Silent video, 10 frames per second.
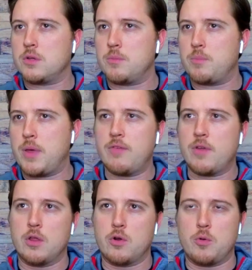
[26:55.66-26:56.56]
pivot a
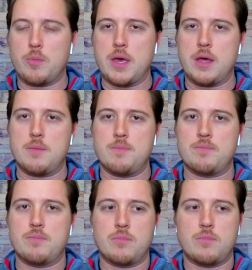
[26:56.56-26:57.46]
little bit.
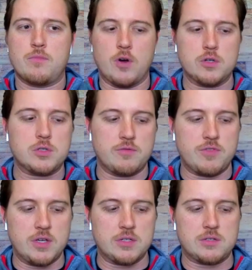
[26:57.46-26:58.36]
Focus of
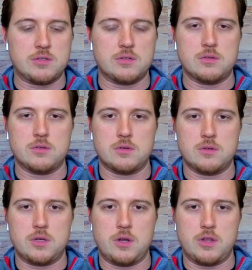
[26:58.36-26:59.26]
this
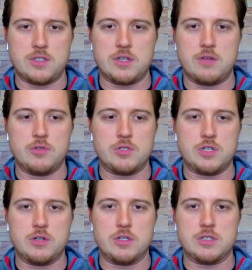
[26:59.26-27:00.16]
interview
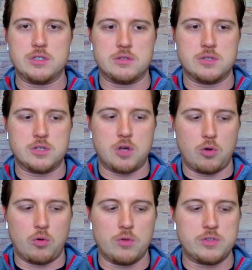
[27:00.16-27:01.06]
series it's called
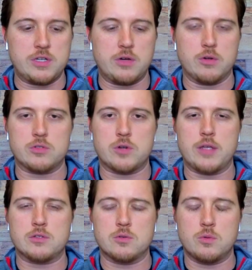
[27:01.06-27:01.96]
Growth Secrets,
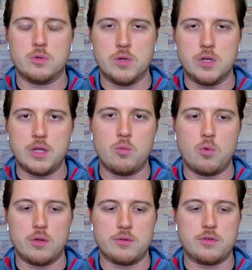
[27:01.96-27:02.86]
right? So we really want to